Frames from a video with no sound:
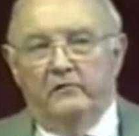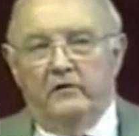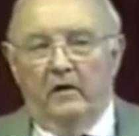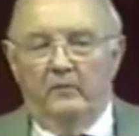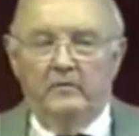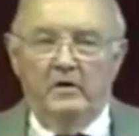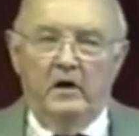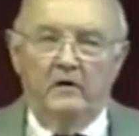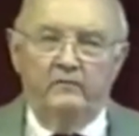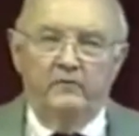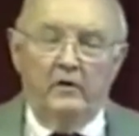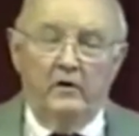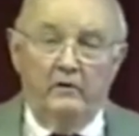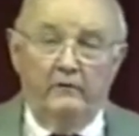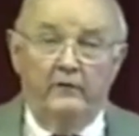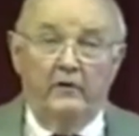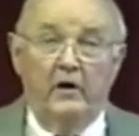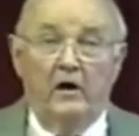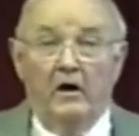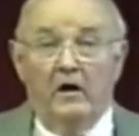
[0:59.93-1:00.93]
Some not
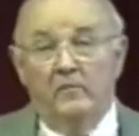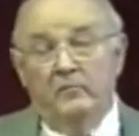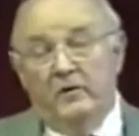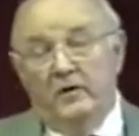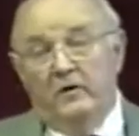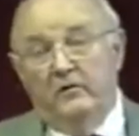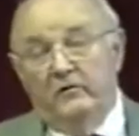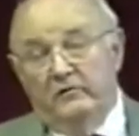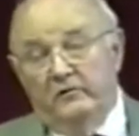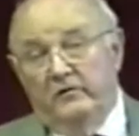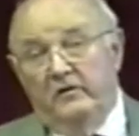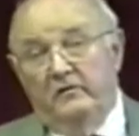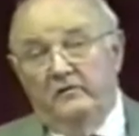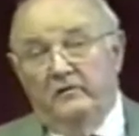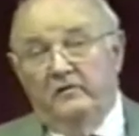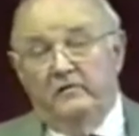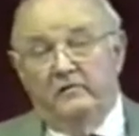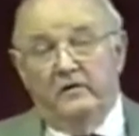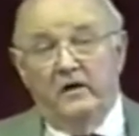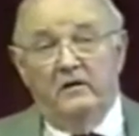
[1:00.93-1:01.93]
very far, because these
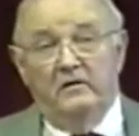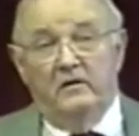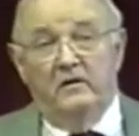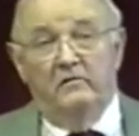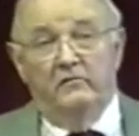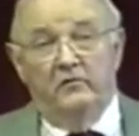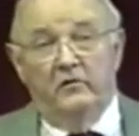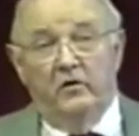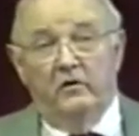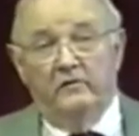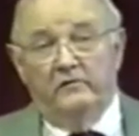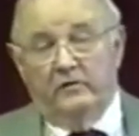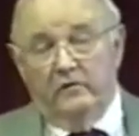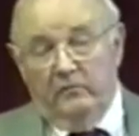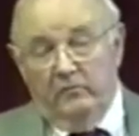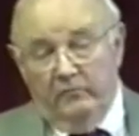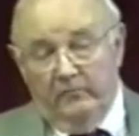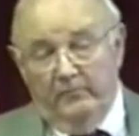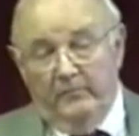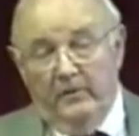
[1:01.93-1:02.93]
incentives
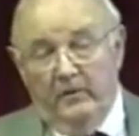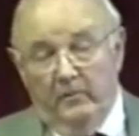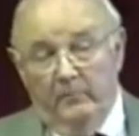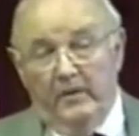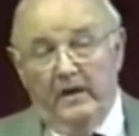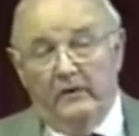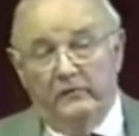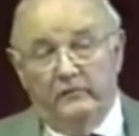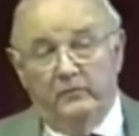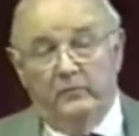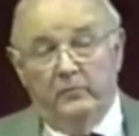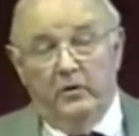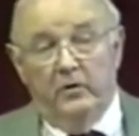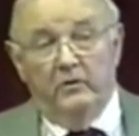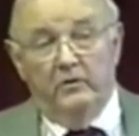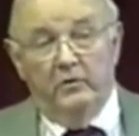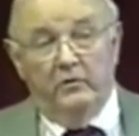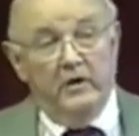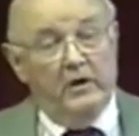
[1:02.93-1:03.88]
also are based upon